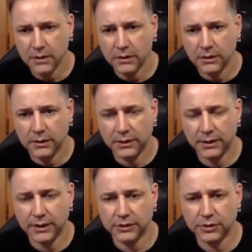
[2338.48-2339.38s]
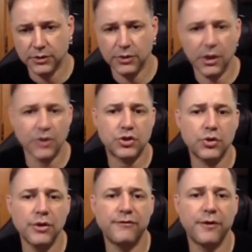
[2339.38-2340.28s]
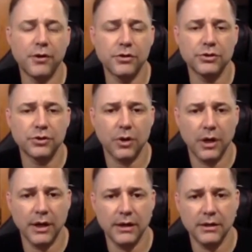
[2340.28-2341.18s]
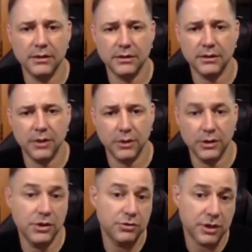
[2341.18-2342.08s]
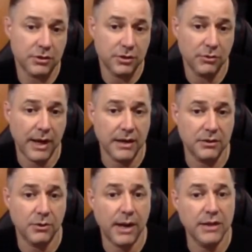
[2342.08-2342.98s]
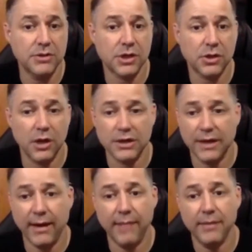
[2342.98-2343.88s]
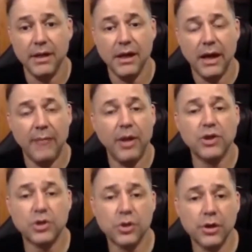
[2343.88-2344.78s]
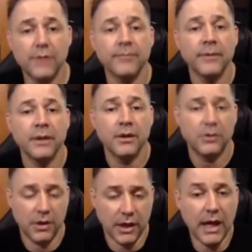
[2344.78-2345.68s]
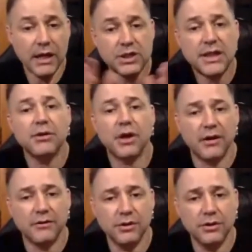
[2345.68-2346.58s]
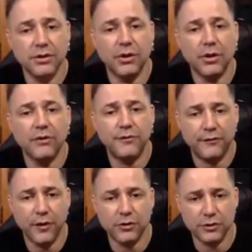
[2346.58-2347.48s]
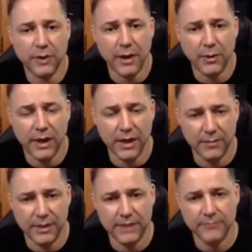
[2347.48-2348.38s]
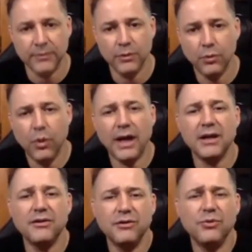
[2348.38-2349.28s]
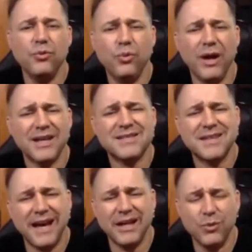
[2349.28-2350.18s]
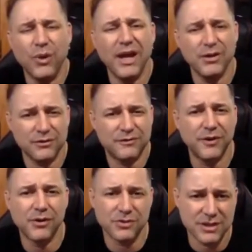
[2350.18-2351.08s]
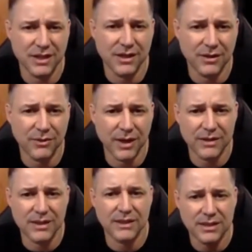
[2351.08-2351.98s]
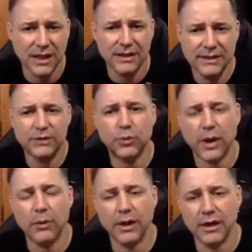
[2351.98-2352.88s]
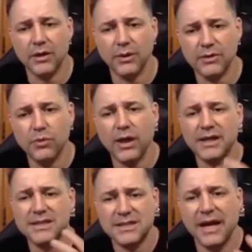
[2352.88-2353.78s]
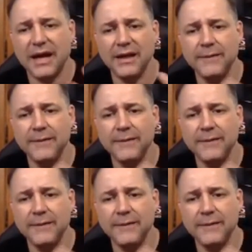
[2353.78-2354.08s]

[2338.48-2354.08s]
So you're not sure you focus on the right new technology. I'm not sure. I understand you don't know if you're focusing the right way, but what exactly way you're focusing, right? That's what I want to know. Like, what exactly